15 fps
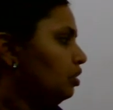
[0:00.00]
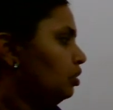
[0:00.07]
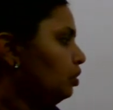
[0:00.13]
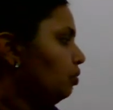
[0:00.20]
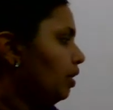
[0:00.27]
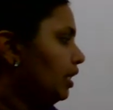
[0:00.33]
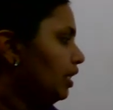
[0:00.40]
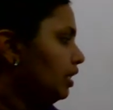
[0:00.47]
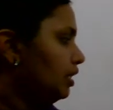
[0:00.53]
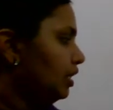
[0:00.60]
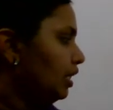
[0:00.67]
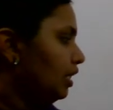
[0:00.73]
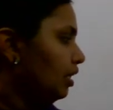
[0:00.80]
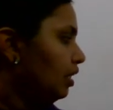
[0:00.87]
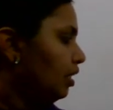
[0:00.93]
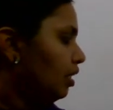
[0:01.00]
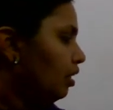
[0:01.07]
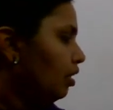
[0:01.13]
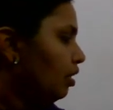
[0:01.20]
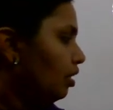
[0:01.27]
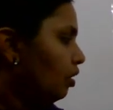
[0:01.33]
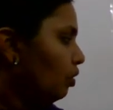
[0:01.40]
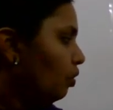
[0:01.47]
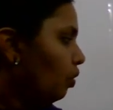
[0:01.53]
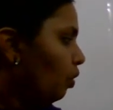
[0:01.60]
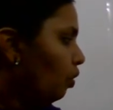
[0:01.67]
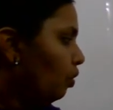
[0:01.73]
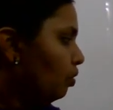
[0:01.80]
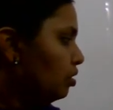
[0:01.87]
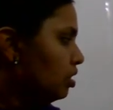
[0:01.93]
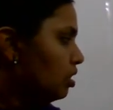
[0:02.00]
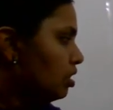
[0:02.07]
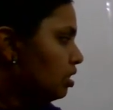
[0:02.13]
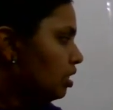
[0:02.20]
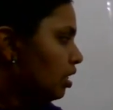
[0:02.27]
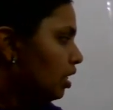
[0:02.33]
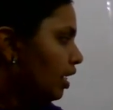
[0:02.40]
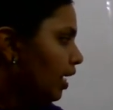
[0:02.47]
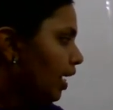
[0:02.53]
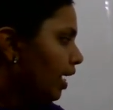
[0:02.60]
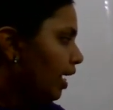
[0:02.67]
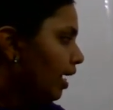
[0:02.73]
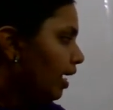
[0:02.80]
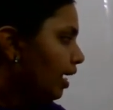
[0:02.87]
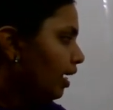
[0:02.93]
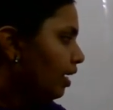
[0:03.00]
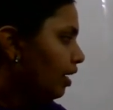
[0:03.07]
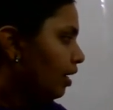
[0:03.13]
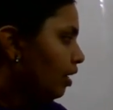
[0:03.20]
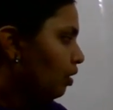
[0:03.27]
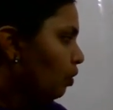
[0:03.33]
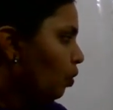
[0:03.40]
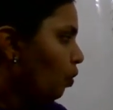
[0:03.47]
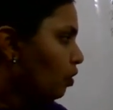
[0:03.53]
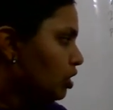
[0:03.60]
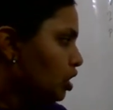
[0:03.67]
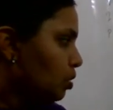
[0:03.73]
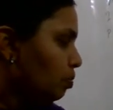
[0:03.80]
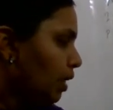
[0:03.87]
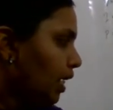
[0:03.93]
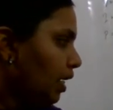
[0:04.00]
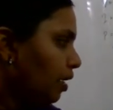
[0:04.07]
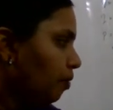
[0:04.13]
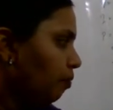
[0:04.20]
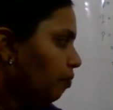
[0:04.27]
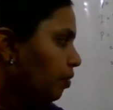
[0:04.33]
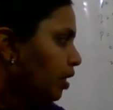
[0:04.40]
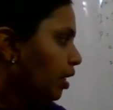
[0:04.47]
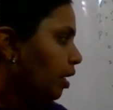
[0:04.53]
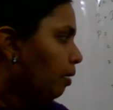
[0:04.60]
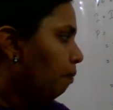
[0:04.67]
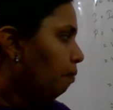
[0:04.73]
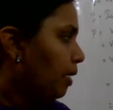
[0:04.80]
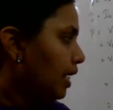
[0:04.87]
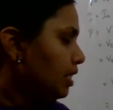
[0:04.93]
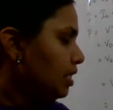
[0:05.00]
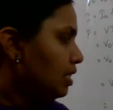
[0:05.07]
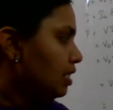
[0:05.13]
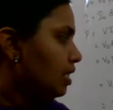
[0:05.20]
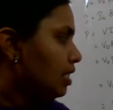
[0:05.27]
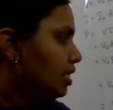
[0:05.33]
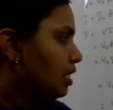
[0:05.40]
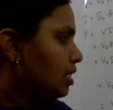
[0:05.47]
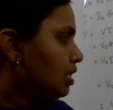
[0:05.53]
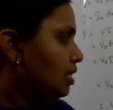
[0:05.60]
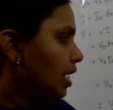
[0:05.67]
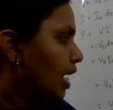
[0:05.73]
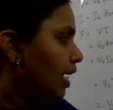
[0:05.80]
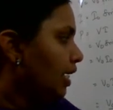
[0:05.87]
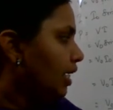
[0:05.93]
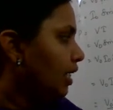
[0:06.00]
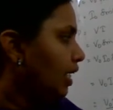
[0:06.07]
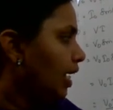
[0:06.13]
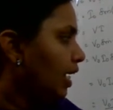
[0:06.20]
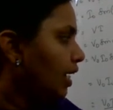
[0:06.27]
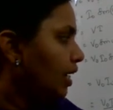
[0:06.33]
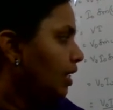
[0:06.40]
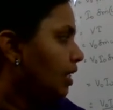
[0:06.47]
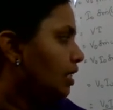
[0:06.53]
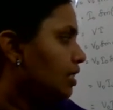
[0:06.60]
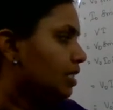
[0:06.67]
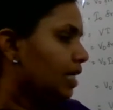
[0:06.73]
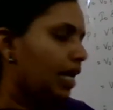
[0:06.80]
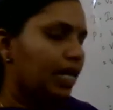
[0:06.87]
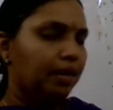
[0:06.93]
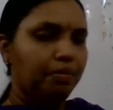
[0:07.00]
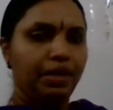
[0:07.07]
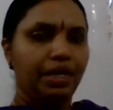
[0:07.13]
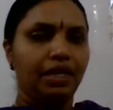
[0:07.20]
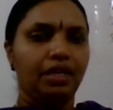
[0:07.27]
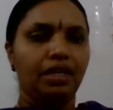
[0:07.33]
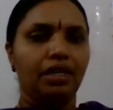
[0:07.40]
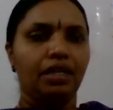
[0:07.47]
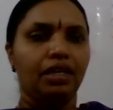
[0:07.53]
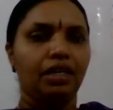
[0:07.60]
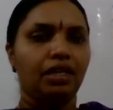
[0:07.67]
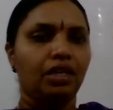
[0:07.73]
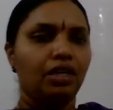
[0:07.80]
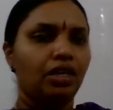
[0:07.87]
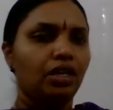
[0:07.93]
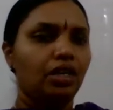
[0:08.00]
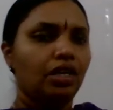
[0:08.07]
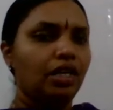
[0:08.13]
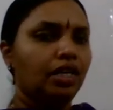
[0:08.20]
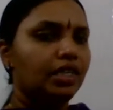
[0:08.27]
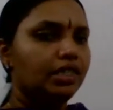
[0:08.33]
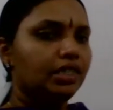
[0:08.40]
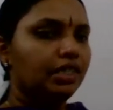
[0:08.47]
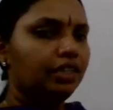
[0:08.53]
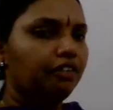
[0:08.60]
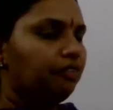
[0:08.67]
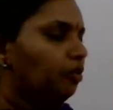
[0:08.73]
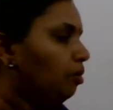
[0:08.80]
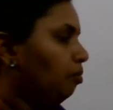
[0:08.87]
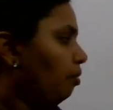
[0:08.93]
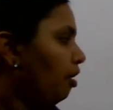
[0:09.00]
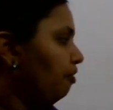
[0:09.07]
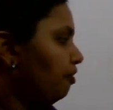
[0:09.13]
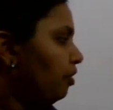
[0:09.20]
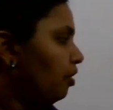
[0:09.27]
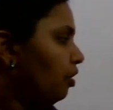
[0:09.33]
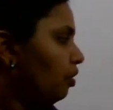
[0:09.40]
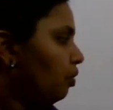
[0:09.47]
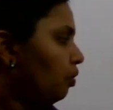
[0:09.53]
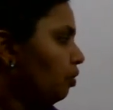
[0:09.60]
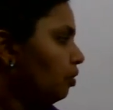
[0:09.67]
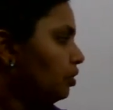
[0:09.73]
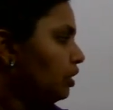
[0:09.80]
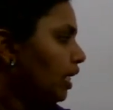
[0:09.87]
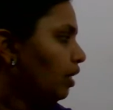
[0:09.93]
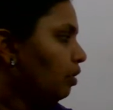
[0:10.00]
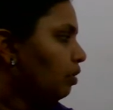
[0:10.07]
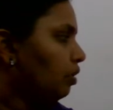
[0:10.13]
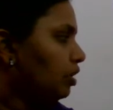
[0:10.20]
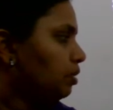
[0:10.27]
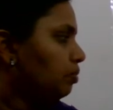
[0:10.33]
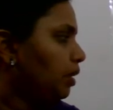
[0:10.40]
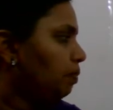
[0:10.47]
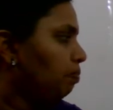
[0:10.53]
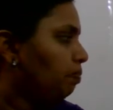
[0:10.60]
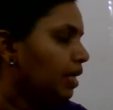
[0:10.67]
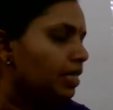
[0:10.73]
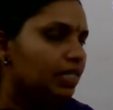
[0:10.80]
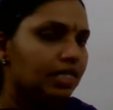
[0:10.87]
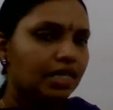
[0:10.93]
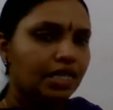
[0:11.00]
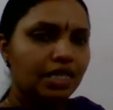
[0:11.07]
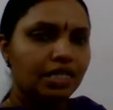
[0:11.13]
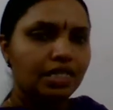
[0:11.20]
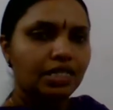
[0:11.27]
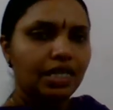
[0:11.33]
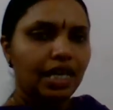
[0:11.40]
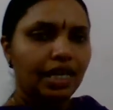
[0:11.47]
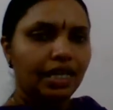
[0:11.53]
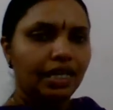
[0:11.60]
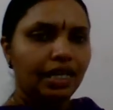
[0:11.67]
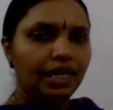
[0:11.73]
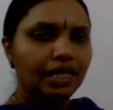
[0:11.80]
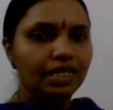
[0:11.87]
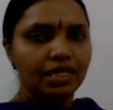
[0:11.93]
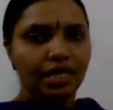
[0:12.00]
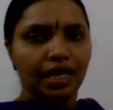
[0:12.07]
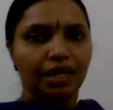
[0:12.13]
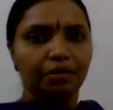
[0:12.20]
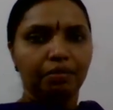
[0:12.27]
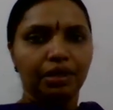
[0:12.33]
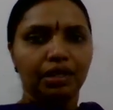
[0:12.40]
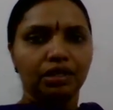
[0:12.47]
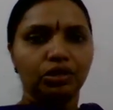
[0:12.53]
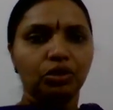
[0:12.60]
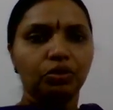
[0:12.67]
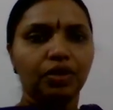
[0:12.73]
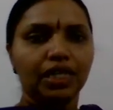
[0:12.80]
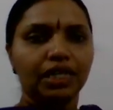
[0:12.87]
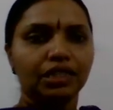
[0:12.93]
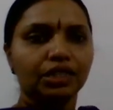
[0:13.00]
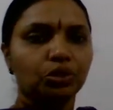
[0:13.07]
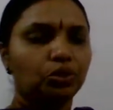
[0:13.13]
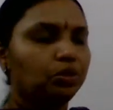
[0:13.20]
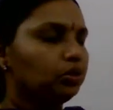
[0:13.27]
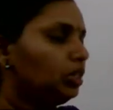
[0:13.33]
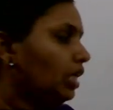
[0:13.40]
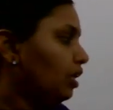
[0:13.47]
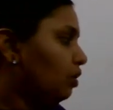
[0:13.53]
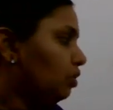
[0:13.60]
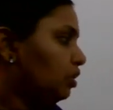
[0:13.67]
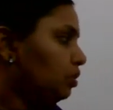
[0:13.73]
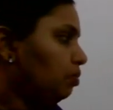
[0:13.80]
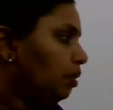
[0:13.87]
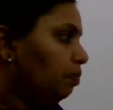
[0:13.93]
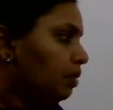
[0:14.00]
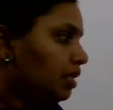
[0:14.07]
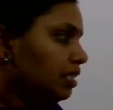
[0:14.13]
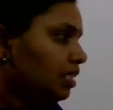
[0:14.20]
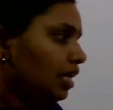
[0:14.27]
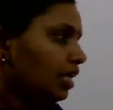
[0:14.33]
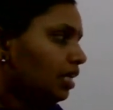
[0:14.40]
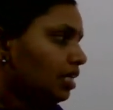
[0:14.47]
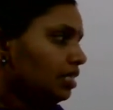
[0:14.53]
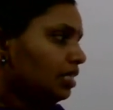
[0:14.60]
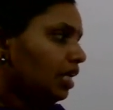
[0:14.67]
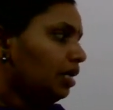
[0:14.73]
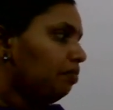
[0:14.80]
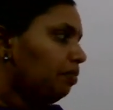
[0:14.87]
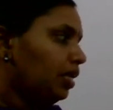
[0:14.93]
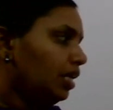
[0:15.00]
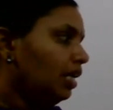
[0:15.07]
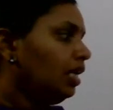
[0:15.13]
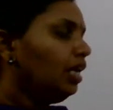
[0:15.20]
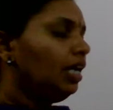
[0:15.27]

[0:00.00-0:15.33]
So what is it? Cos A cos B plus sin A sin B. This in the form of cos A cos B plus sin A sin B. So what is cos A cos B plus sin A sin B?